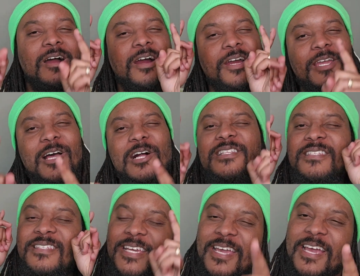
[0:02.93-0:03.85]
Are y'all
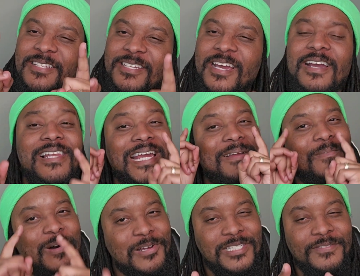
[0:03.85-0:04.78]
sick and tired like
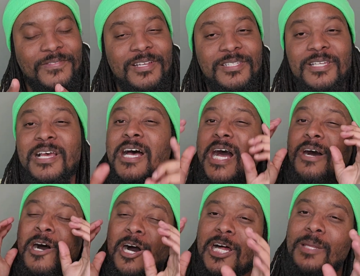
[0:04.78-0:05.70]
most of us
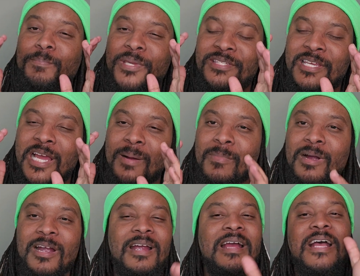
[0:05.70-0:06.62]
of how the
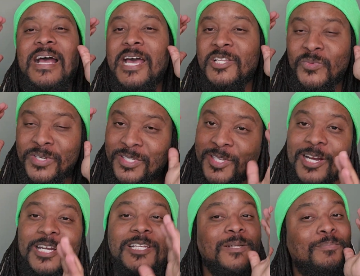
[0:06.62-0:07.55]
PCMR has
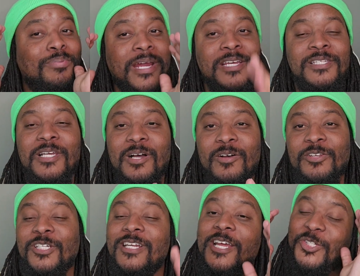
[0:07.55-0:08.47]
resorted to price
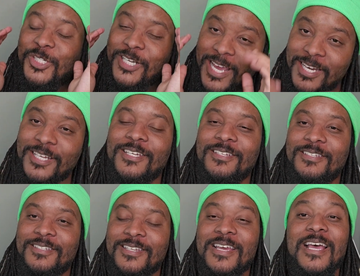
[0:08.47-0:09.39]
gouging and
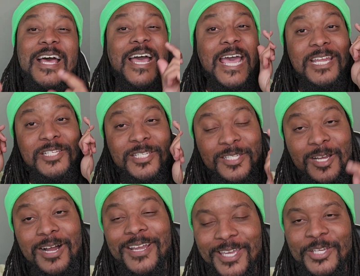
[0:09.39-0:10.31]
shenanigans and
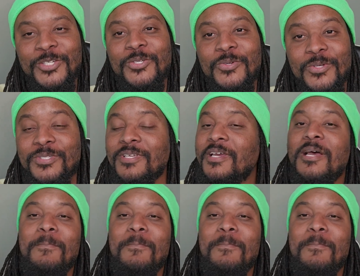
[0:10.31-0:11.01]
stock issues